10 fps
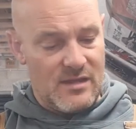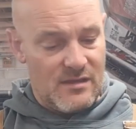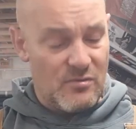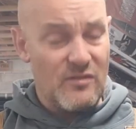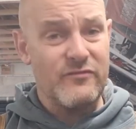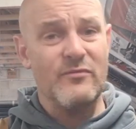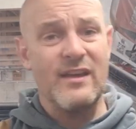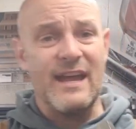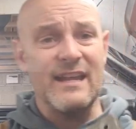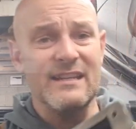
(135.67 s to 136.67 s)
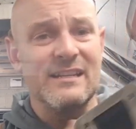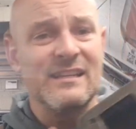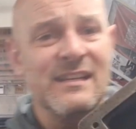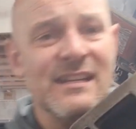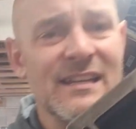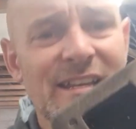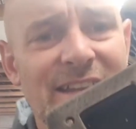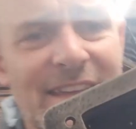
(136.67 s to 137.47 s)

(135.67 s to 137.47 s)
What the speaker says: Apart from that, the